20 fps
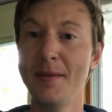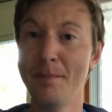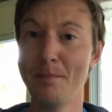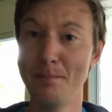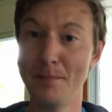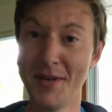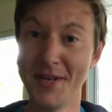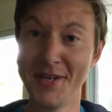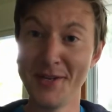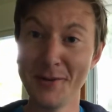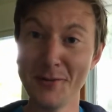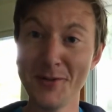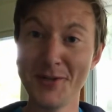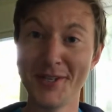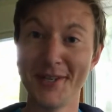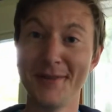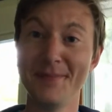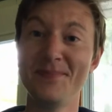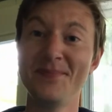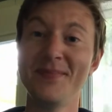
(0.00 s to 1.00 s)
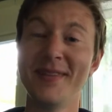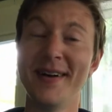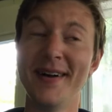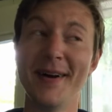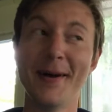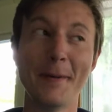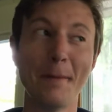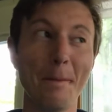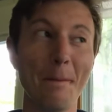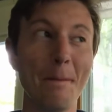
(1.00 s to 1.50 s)
Medusa
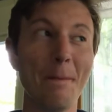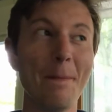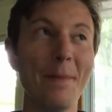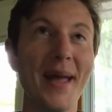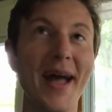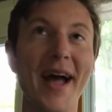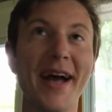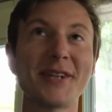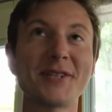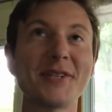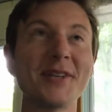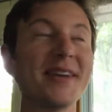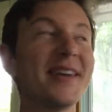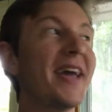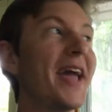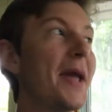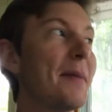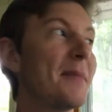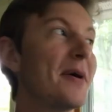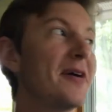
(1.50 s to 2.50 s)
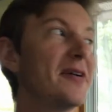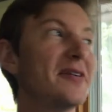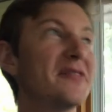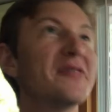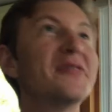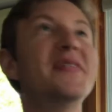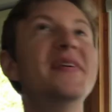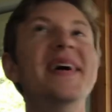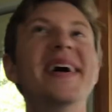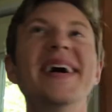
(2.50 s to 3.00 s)
actually came out
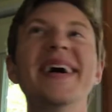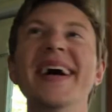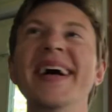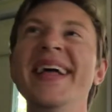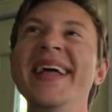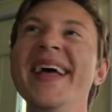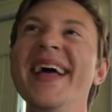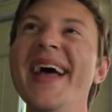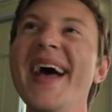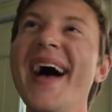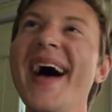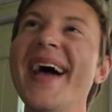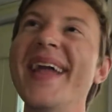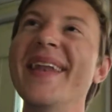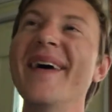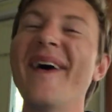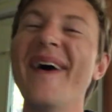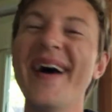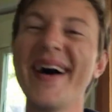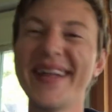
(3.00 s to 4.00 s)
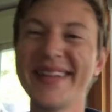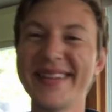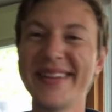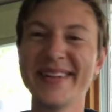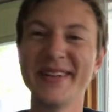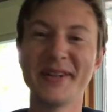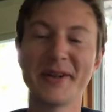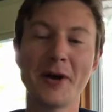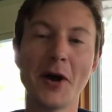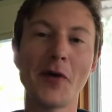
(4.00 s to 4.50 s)
of an odd
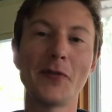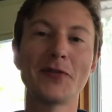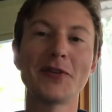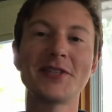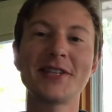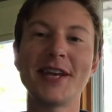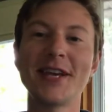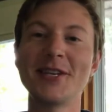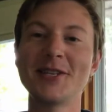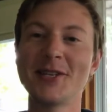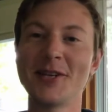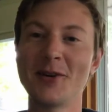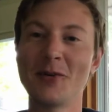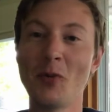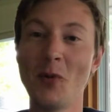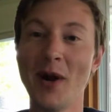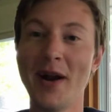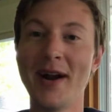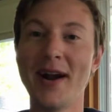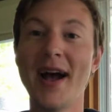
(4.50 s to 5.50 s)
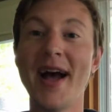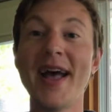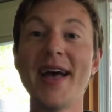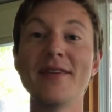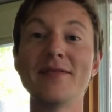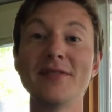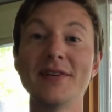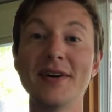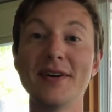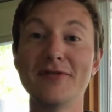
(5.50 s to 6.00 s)
little conversation where I
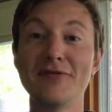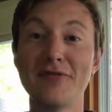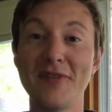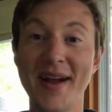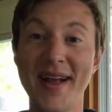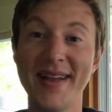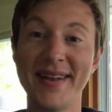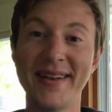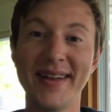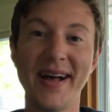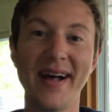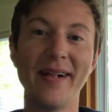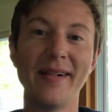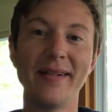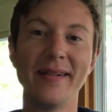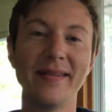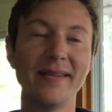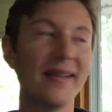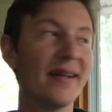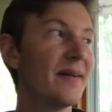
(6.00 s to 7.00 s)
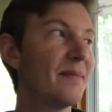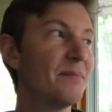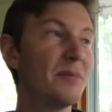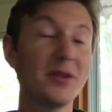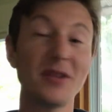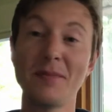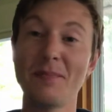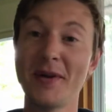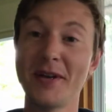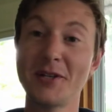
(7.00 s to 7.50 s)
have a friend, I'll
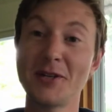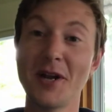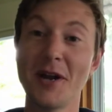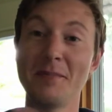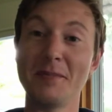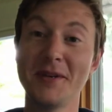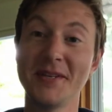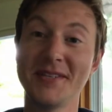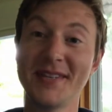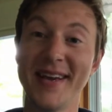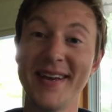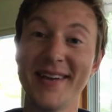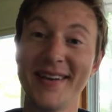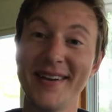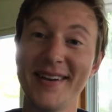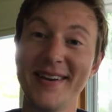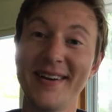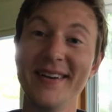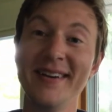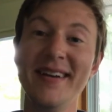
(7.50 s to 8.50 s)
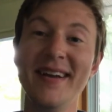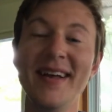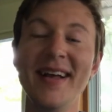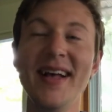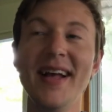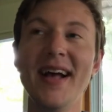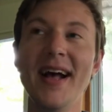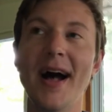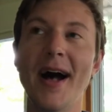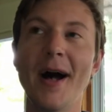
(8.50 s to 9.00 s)
put the picture up in a second here.
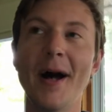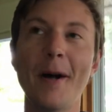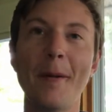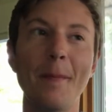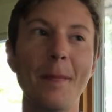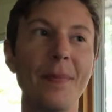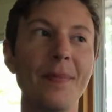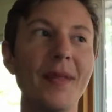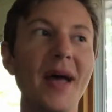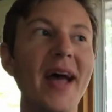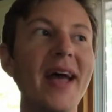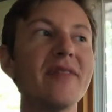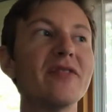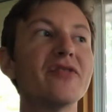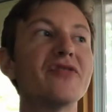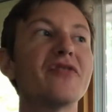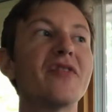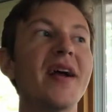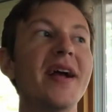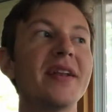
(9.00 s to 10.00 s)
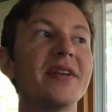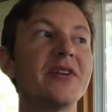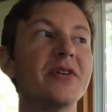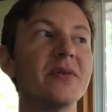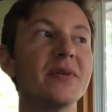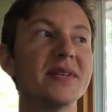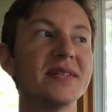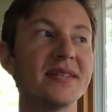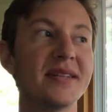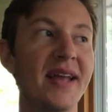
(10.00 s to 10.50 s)
I have a friend
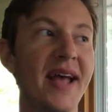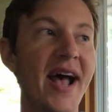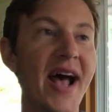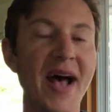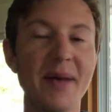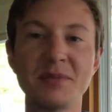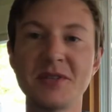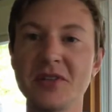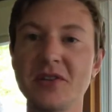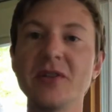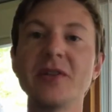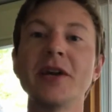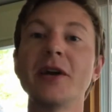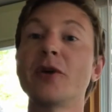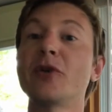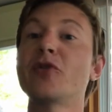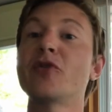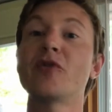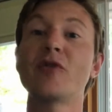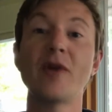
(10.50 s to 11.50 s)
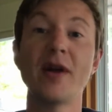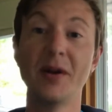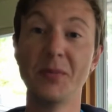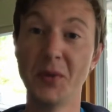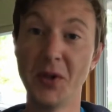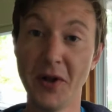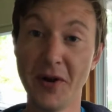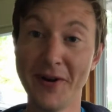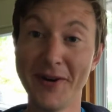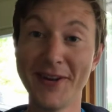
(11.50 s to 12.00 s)
who is an absolutely
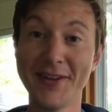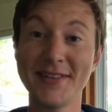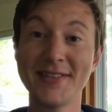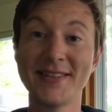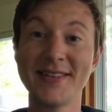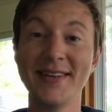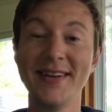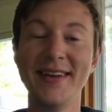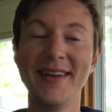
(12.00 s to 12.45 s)
incredible artist,